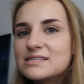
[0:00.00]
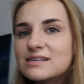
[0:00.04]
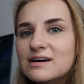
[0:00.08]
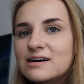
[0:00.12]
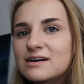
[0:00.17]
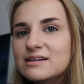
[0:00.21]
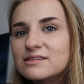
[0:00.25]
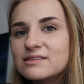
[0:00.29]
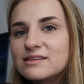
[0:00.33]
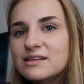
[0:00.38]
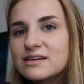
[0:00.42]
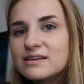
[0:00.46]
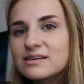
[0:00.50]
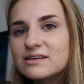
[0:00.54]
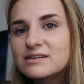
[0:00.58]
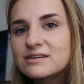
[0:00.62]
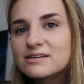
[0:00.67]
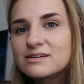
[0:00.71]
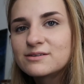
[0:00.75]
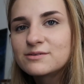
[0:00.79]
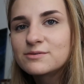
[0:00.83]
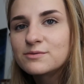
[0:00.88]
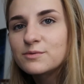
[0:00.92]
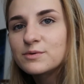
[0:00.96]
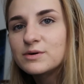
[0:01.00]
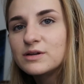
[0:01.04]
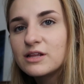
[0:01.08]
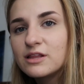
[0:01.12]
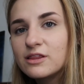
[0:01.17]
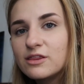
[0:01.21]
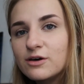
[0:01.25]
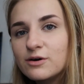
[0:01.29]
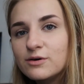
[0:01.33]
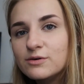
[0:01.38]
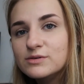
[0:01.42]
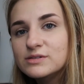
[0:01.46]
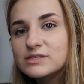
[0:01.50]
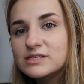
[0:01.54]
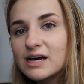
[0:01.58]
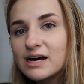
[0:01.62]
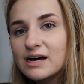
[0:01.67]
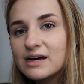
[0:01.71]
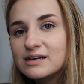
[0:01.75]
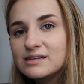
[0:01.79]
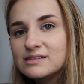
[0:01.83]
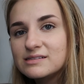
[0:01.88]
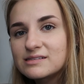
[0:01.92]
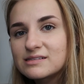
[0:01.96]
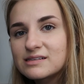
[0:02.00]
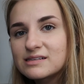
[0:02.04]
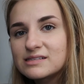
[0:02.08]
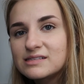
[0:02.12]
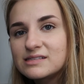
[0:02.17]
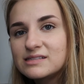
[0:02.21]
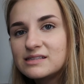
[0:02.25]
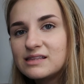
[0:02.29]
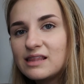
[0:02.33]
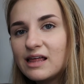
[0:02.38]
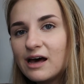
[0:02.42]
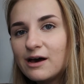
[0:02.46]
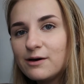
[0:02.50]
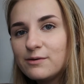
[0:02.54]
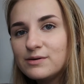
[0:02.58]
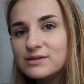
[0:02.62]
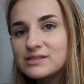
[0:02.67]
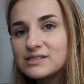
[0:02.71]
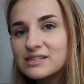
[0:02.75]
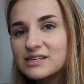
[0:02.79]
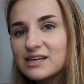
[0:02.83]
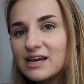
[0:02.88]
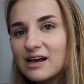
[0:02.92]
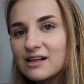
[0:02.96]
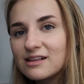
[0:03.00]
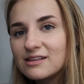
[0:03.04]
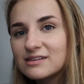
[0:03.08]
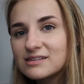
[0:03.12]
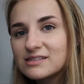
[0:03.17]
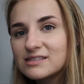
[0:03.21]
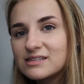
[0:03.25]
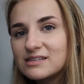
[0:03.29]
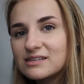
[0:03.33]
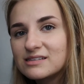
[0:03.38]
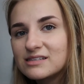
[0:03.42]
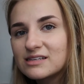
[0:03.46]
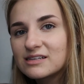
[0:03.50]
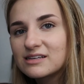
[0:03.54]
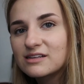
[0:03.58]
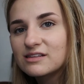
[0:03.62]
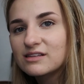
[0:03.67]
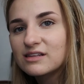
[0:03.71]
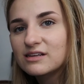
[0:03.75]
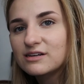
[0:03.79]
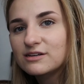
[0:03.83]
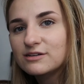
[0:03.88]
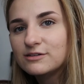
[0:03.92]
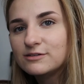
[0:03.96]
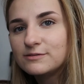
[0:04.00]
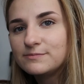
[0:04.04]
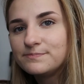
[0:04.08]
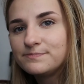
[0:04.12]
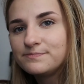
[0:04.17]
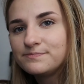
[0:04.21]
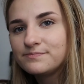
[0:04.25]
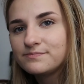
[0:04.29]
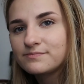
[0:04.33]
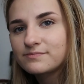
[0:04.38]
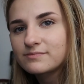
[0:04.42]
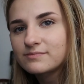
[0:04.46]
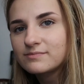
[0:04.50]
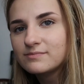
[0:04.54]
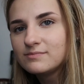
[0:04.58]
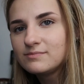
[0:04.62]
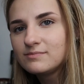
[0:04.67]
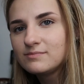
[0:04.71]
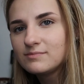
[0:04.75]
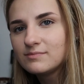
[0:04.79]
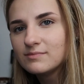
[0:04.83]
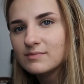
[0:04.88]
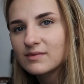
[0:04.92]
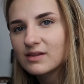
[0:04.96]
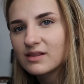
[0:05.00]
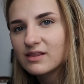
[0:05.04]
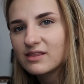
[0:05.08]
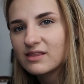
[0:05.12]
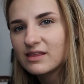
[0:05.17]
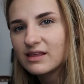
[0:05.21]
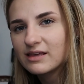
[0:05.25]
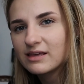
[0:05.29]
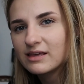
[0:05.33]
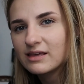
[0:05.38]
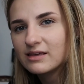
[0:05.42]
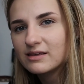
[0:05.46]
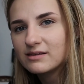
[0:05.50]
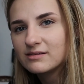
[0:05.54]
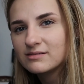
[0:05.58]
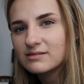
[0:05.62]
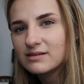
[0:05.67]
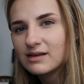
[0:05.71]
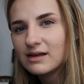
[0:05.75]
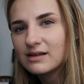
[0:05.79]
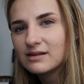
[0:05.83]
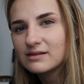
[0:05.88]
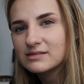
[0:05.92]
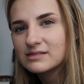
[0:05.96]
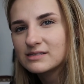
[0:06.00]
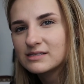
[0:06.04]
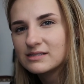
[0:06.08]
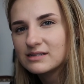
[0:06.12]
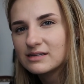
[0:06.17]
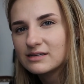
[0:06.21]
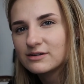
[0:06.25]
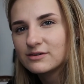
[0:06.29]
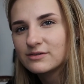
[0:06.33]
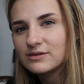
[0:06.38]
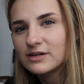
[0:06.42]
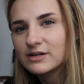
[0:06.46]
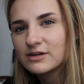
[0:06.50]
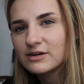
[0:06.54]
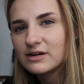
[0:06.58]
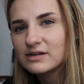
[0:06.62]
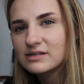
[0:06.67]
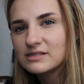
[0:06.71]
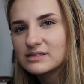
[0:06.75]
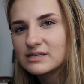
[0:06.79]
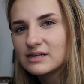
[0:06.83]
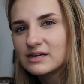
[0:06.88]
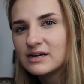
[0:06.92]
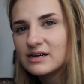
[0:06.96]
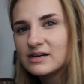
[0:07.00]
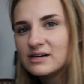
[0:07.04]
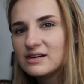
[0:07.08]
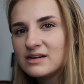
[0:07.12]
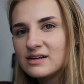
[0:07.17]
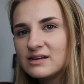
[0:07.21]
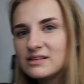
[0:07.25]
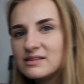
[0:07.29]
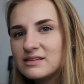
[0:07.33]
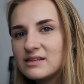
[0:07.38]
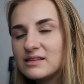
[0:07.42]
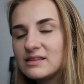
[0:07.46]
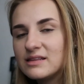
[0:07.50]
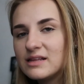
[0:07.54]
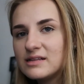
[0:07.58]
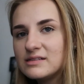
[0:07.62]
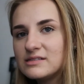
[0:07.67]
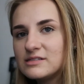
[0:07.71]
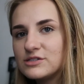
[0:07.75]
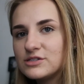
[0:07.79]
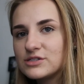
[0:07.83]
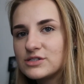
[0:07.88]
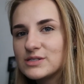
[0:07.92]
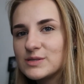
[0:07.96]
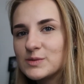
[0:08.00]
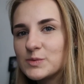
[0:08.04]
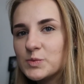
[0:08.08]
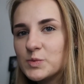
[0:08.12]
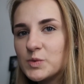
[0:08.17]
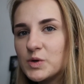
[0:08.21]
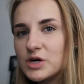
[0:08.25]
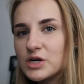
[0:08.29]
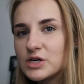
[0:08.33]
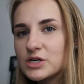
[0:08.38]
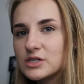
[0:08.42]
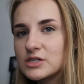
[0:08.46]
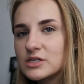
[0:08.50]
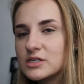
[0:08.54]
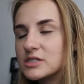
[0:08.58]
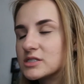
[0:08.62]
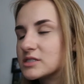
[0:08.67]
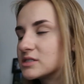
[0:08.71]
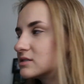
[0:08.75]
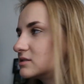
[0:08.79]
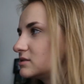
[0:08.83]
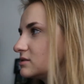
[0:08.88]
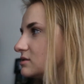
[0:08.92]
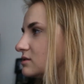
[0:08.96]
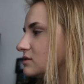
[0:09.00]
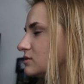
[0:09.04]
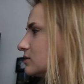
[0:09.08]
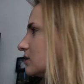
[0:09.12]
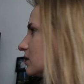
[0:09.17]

on like one of those guys, because that one's a galaxy. It's like a little thingy galaxy like going across there, and that's just a water, no,